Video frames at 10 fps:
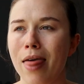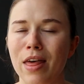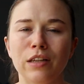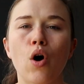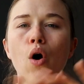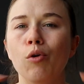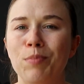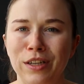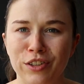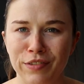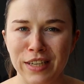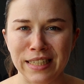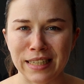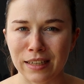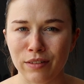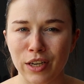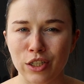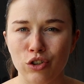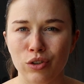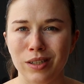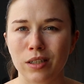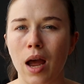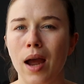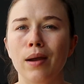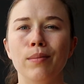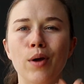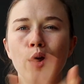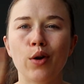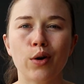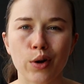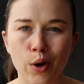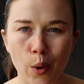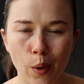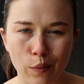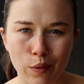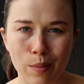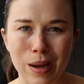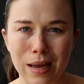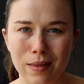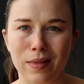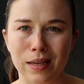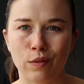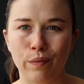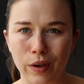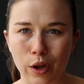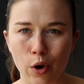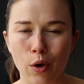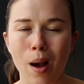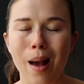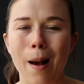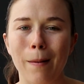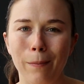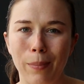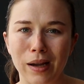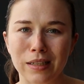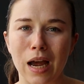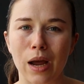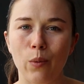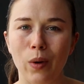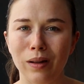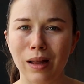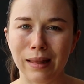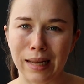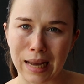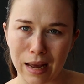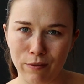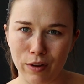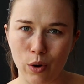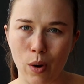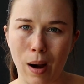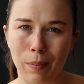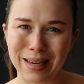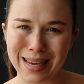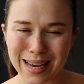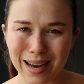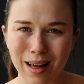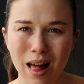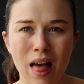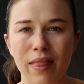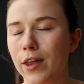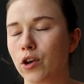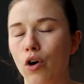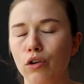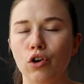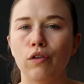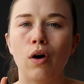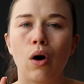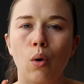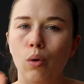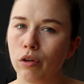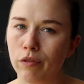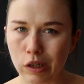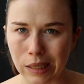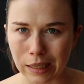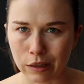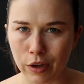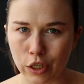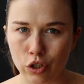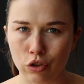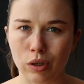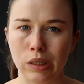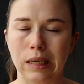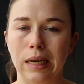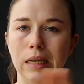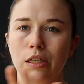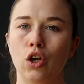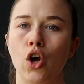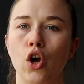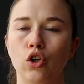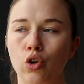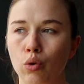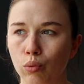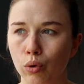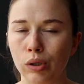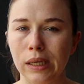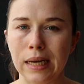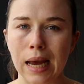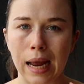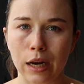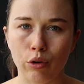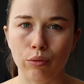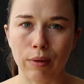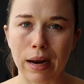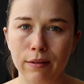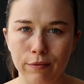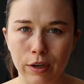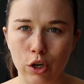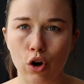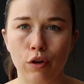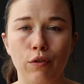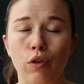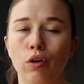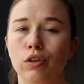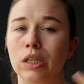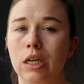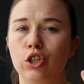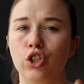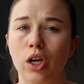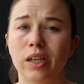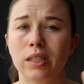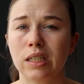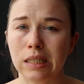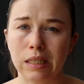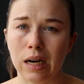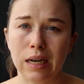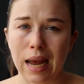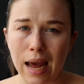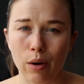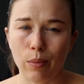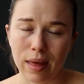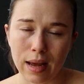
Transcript: there's a whole bunch of these activation drills. I'm not going to go over them in this video, but I will link a video up here that goes over all of those activation drills. It is truly a great video for those that are just starting out with